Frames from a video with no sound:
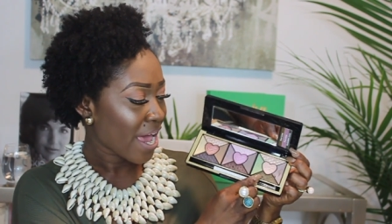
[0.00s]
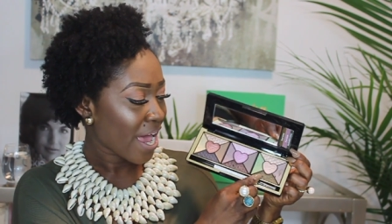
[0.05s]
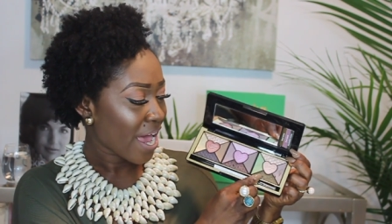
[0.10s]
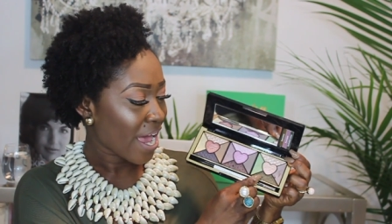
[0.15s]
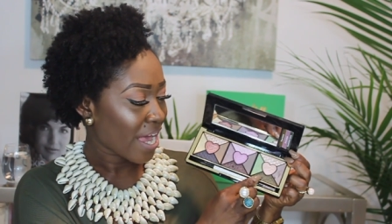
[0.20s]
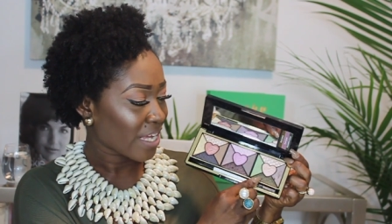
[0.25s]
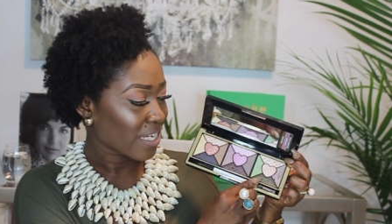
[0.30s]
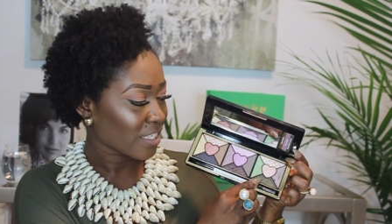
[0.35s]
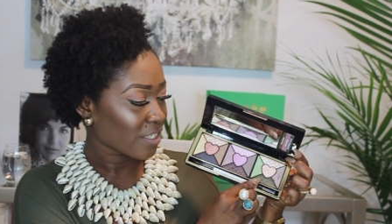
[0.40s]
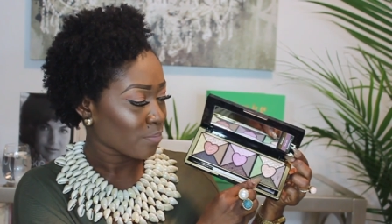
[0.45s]

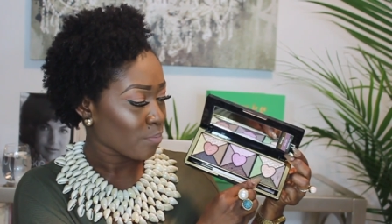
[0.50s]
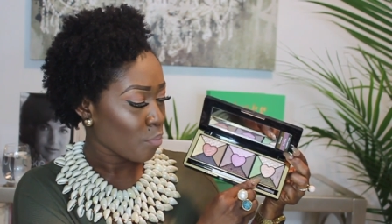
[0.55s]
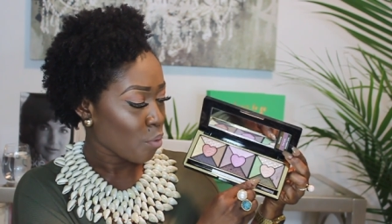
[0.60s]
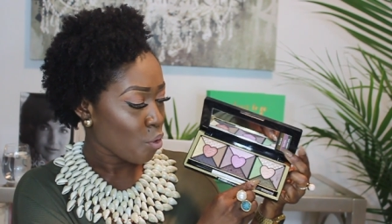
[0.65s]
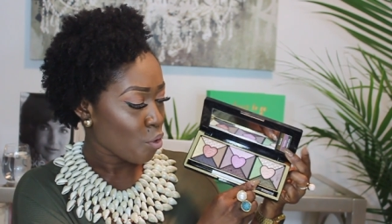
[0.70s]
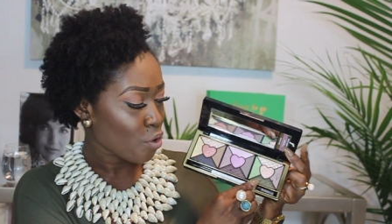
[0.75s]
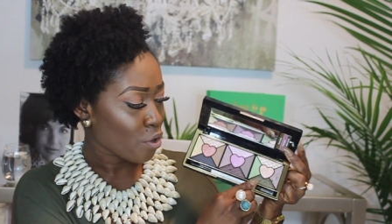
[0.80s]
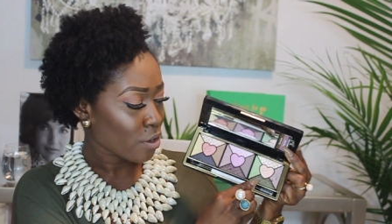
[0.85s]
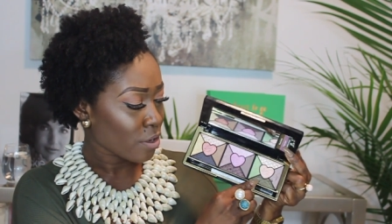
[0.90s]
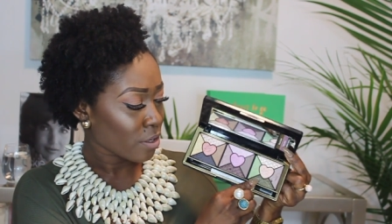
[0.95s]
has
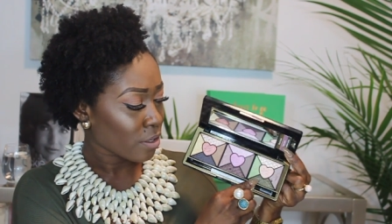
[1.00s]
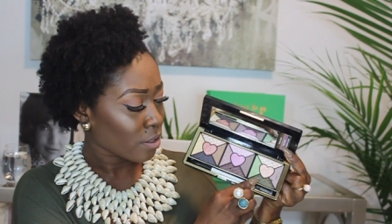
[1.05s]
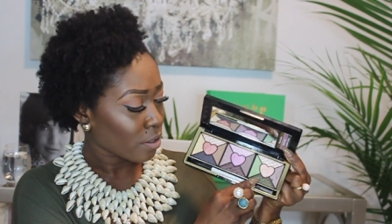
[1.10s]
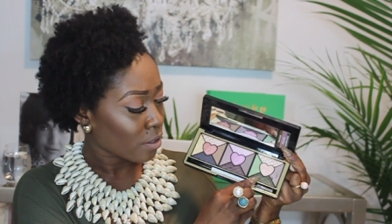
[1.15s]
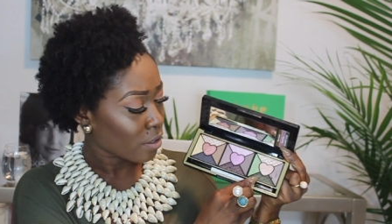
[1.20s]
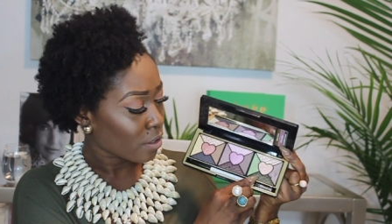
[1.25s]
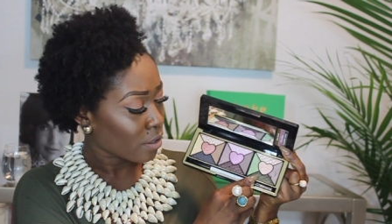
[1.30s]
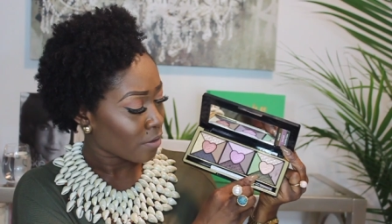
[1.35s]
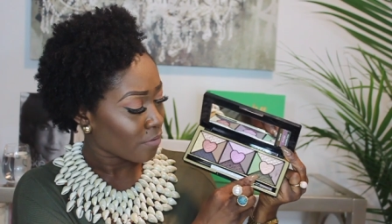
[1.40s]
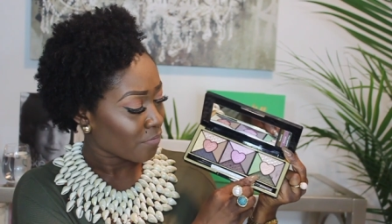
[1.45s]
more
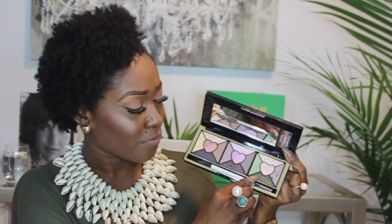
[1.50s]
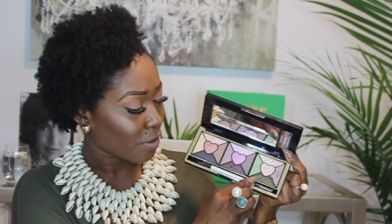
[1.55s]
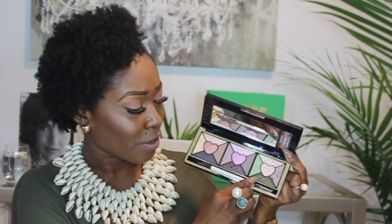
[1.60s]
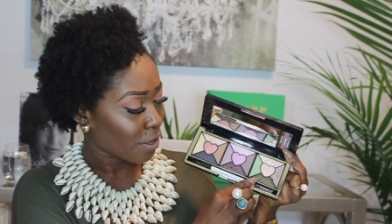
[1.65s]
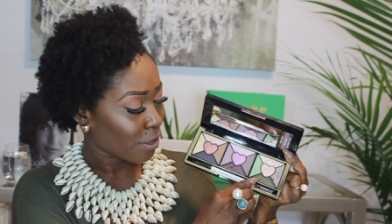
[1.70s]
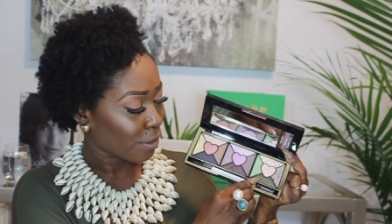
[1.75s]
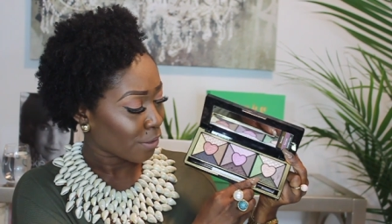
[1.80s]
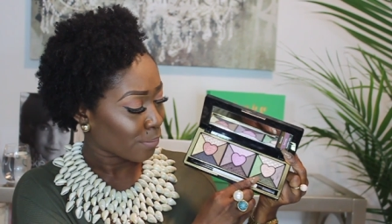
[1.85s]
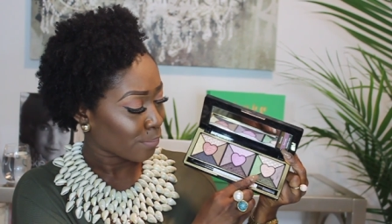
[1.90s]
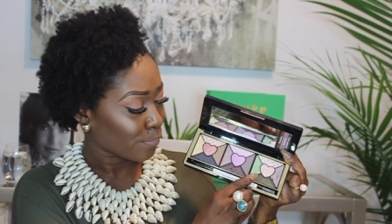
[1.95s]
of
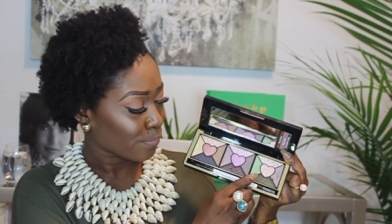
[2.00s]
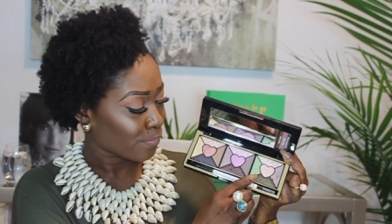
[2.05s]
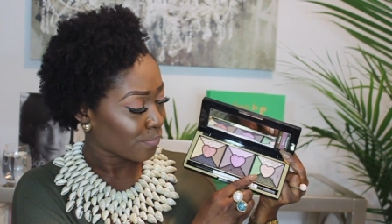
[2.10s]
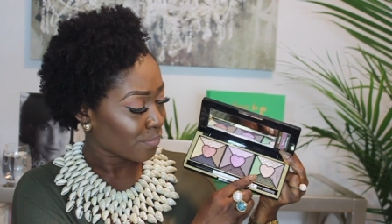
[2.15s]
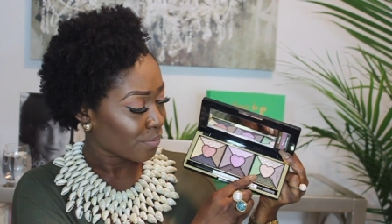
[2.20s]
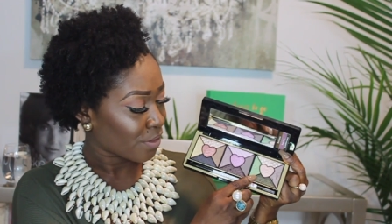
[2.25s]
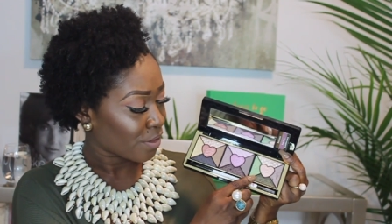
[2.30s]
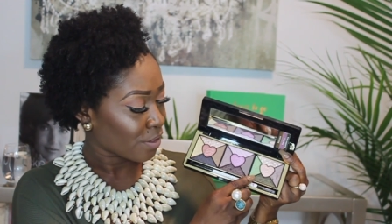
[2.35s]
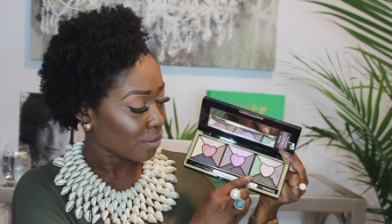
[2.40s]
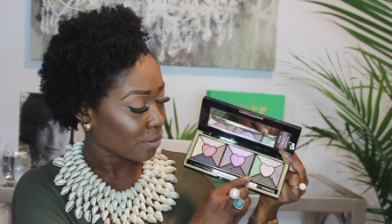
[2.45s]

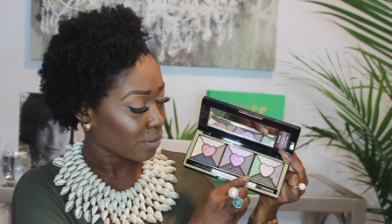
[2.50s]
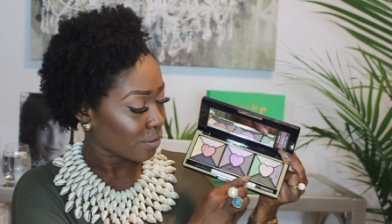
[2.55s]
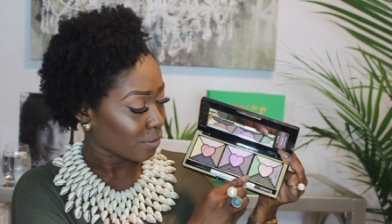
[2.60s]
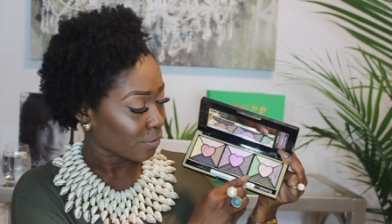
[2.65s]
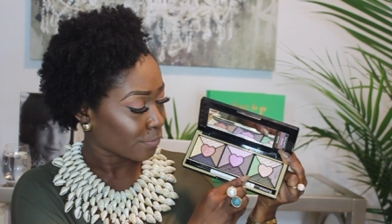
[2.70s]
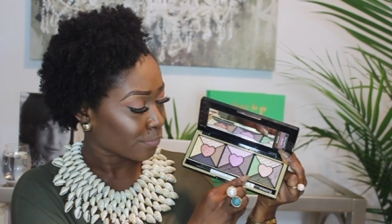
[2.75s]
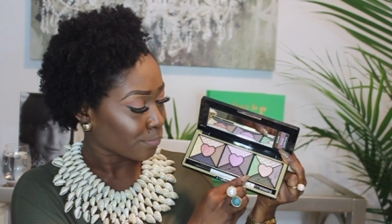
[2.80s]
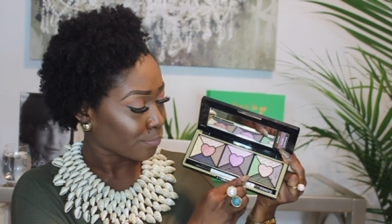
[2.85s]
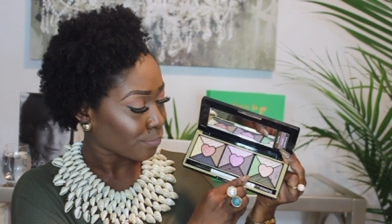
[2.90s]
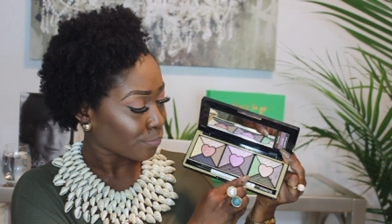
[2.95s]
um,
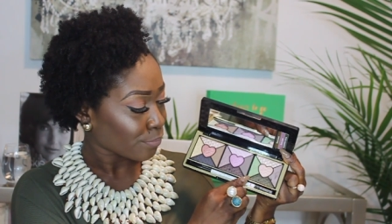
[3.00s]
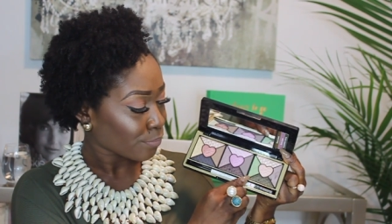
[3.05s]
the